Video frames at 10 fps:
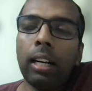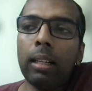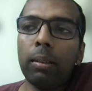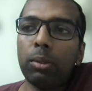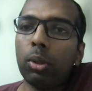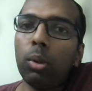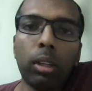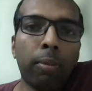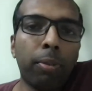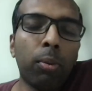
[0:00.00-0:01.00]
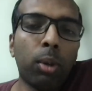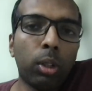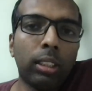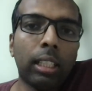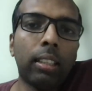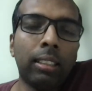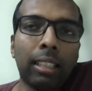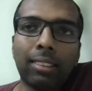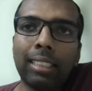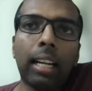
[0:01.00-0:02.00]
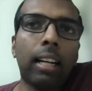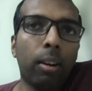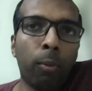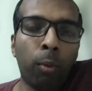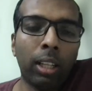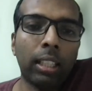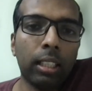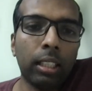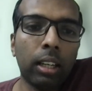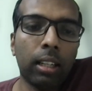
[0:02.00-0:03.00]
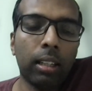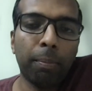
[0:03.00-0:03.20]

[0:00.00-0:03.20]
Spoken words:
So if you want to just check whether your